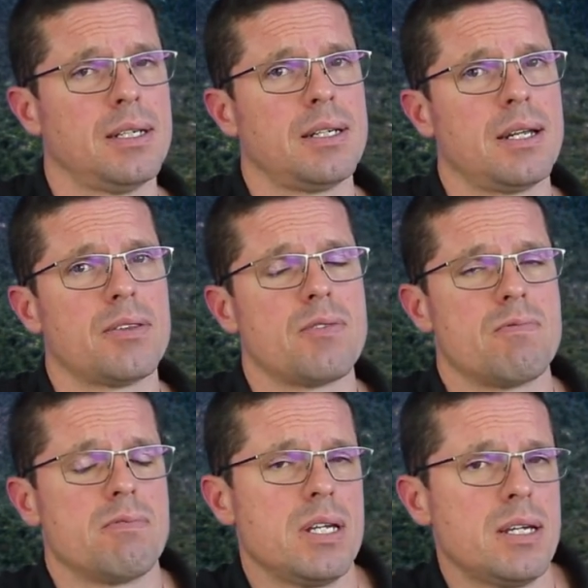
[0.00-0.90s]
Now, the
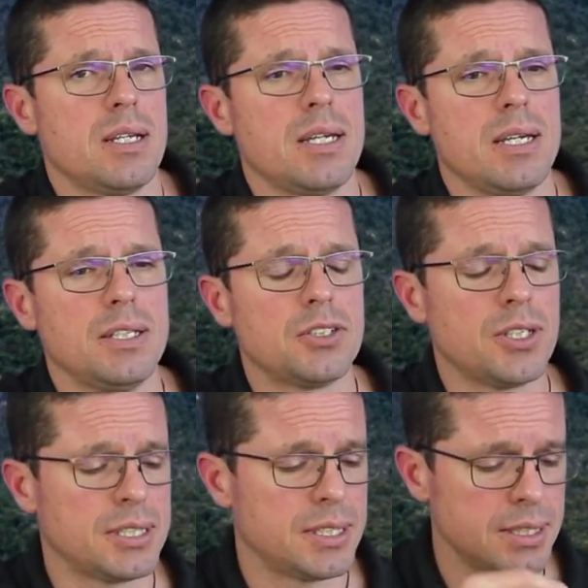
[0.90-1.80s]
really
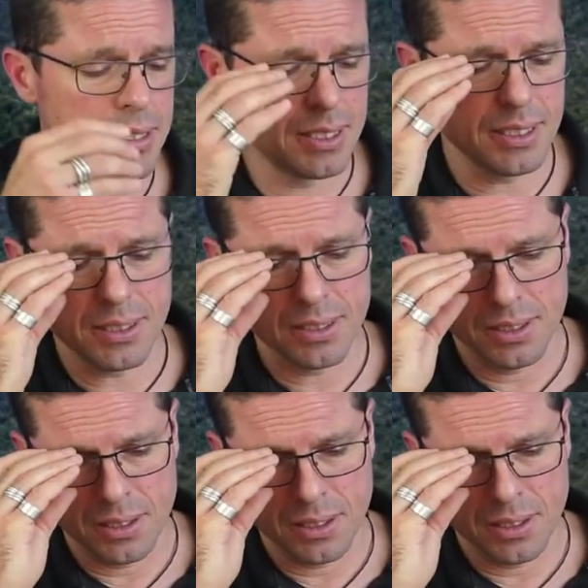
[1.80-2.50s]
interesting thing